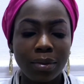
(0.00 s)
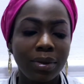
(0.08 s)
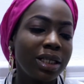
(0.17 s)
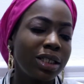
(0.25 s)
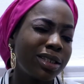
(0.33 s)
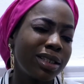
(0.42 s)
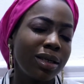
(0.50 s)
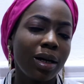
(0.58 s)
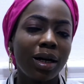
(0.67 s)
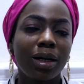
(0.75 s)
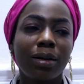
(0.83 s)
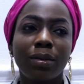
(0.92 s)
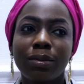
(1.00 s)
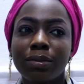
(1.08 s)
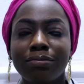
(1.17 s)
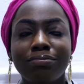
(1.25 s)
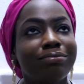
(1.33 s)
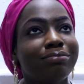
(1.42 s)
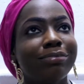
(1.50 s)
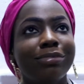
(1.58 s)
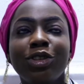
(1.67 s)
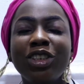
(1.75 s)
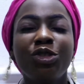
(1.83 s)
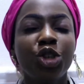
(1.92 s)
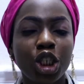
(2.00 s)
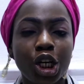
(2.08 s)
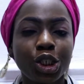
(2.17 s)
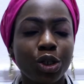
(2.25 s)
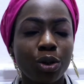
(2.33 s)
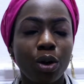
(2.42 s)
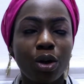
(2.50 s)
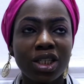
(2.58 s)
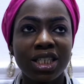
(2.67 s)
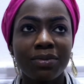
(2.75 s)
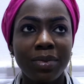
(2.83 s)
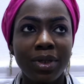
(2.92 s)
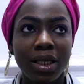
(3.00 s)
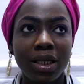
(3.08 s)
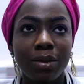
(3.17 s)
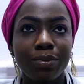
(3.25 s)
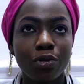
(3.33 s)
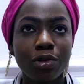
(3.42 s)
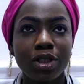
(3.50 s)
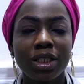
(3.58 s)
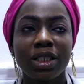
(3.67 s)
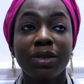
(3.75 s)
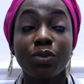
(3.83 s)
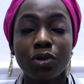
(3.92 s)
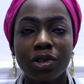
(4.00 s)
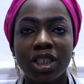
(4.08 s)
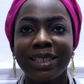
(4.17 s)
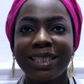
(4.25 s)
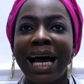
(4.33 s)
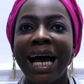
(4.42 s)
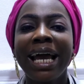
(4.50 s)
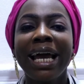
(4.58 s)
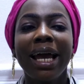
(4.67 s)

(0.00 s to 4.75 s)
this rejection hurts me the most is that